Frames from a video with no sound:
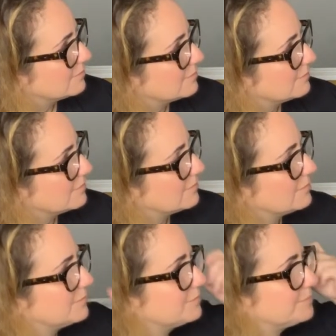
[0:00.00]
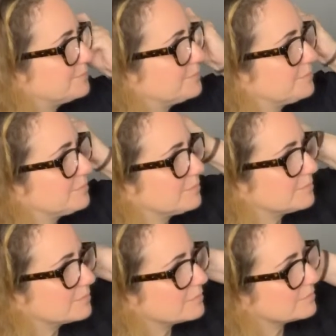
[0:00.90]
12
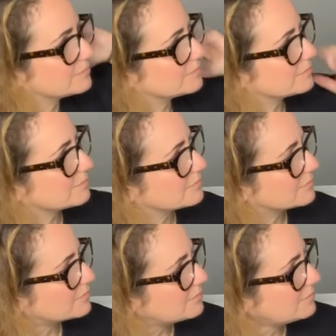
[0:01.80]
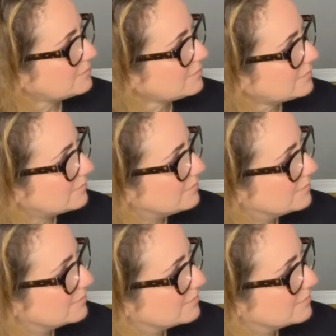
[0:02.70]
to 13 and a